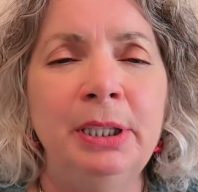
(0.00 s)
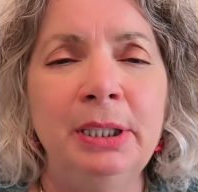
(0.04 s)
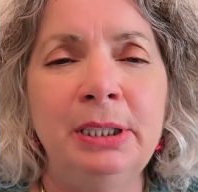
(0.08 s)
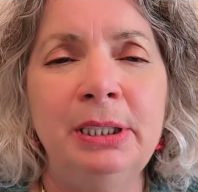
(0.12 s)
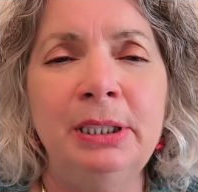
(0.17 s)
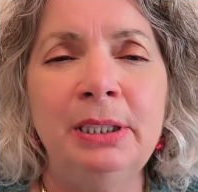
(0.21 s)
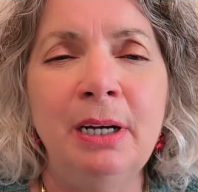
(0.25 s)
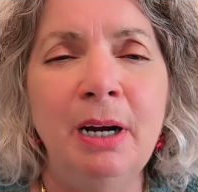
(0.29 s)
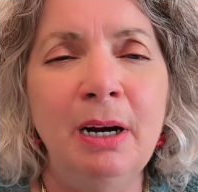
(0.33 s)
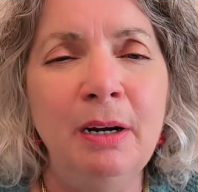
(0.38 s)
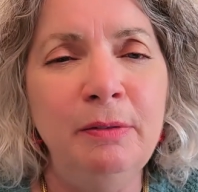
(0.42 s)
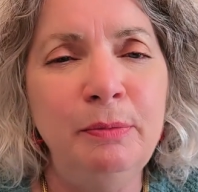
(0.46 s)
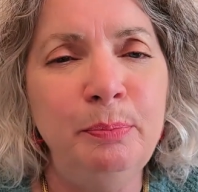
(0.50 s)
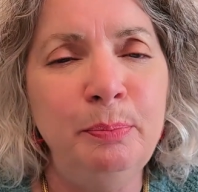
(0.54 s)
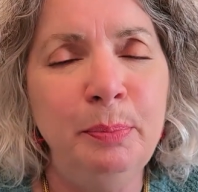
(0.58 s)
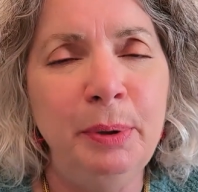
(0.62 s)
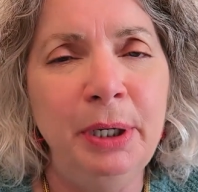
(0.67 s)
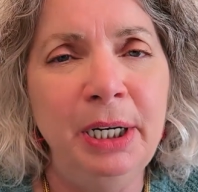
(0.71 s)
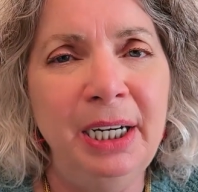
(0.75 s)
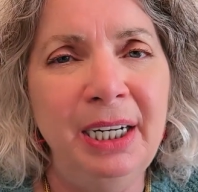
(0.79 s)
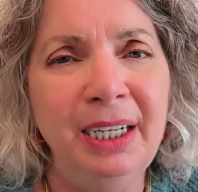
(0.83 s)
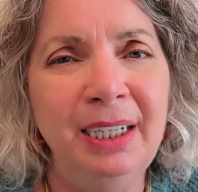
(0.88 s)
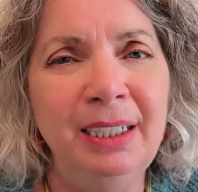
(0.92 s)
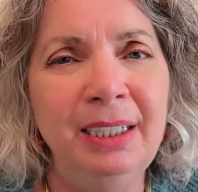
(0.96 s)
The soft
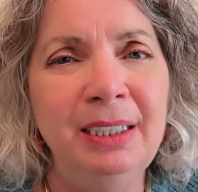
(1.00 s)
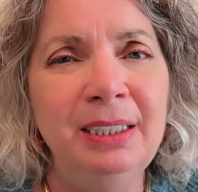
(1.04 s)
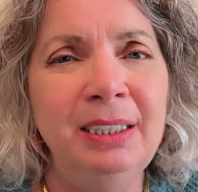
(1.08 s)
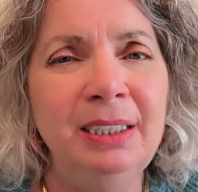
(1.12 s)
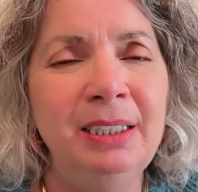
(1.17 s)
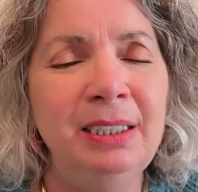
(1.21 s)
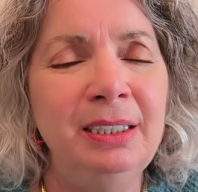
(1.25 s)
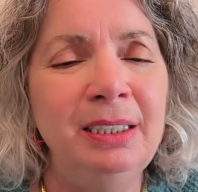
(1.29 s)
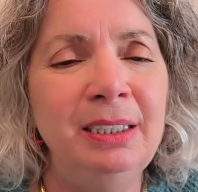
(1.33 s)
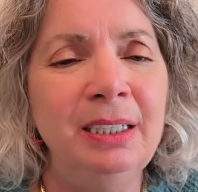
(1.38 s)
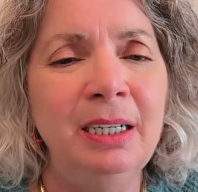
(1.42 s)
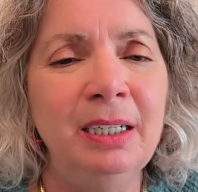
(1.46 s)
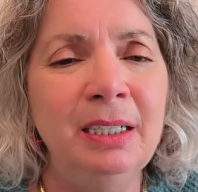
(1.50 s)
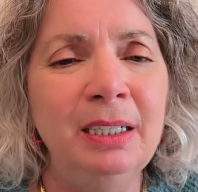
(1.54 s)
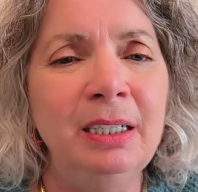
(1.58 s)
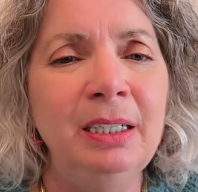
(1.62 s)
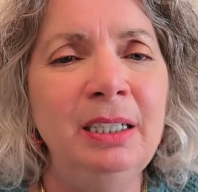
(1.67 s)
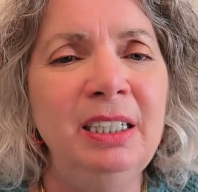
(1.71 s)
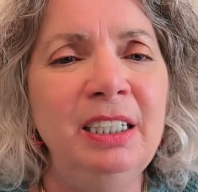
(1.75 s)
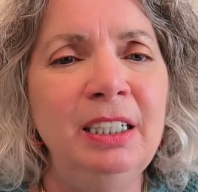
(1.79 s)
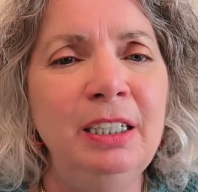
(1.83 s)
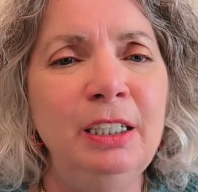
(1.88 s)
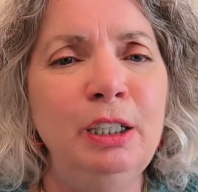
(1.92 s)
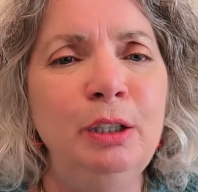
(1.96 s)
bread is stuck
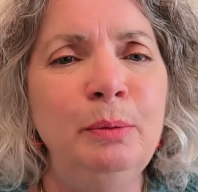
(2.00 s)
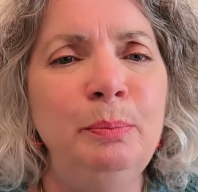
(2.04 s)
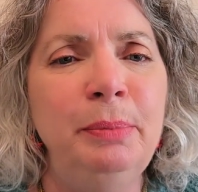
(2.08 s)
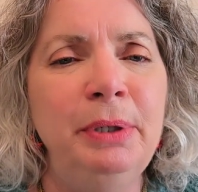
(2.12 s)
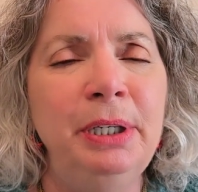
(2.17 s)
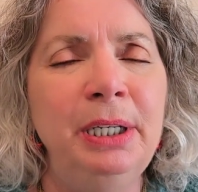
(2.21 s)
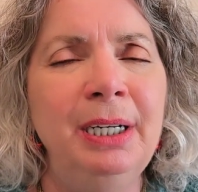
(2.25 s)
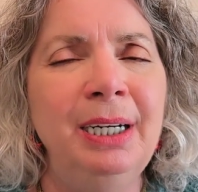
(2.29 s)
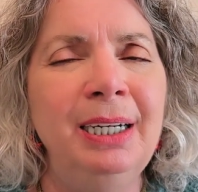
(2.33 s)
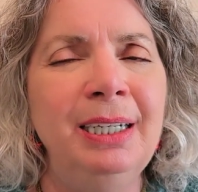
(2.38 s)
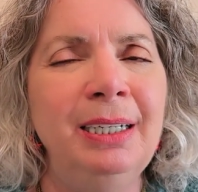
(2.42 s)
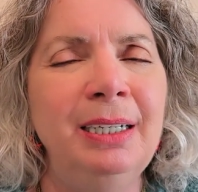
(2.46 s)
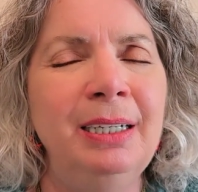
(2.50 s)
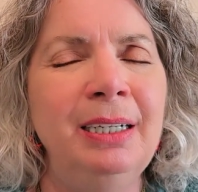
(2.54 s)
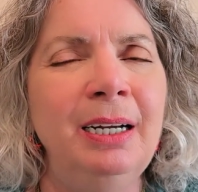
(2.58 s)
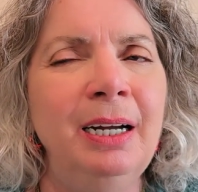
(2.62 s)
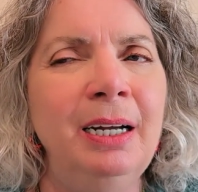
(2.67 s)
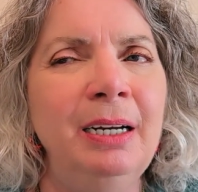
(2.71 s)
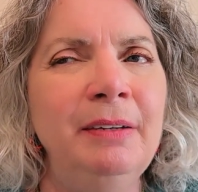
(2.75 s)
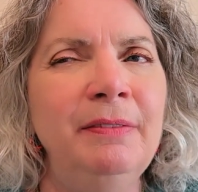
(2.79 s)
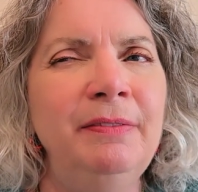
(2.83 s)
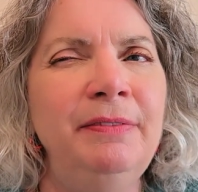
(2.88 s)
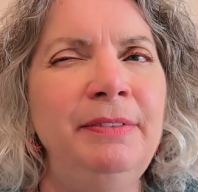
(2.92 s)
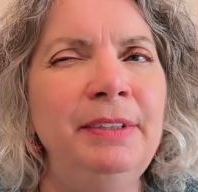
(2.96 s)
a little bit. I can
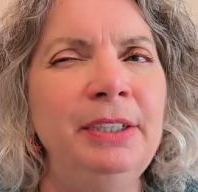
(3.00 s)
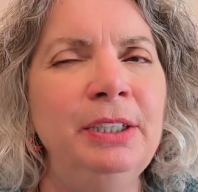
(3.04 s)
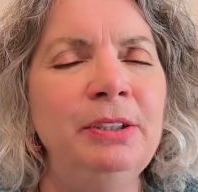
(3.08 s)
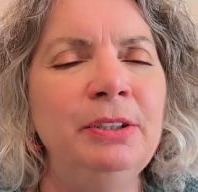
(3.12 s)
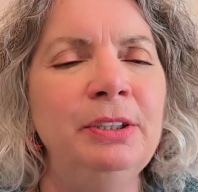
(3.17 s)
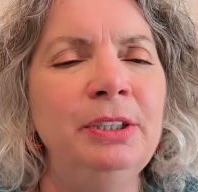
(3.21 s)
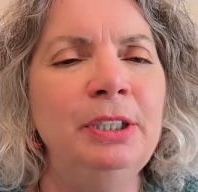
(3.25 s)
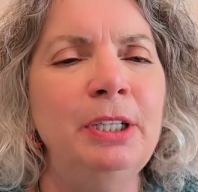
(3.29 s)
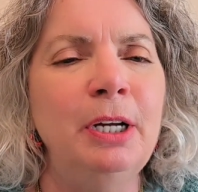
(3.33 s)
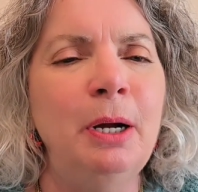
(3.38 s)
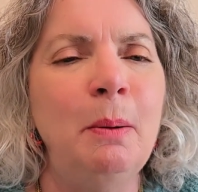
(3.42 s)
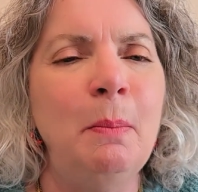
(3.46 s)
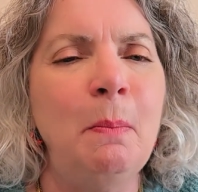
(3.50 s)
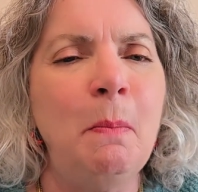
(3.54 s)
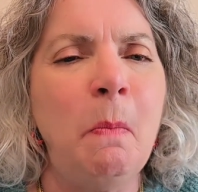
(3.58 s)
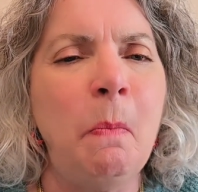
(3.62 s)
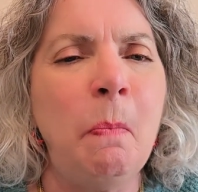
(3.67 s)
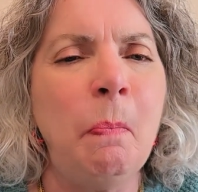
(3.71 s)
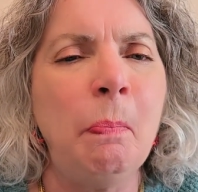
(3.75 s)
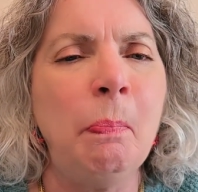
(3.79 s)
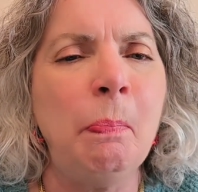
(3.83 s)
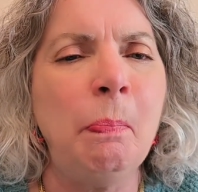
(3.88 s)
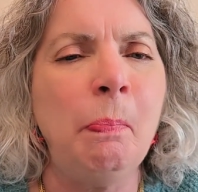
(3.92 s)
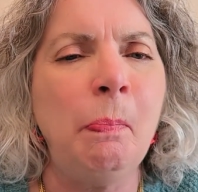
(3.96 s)
kind of feel some
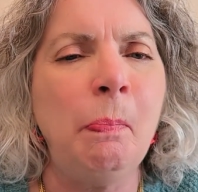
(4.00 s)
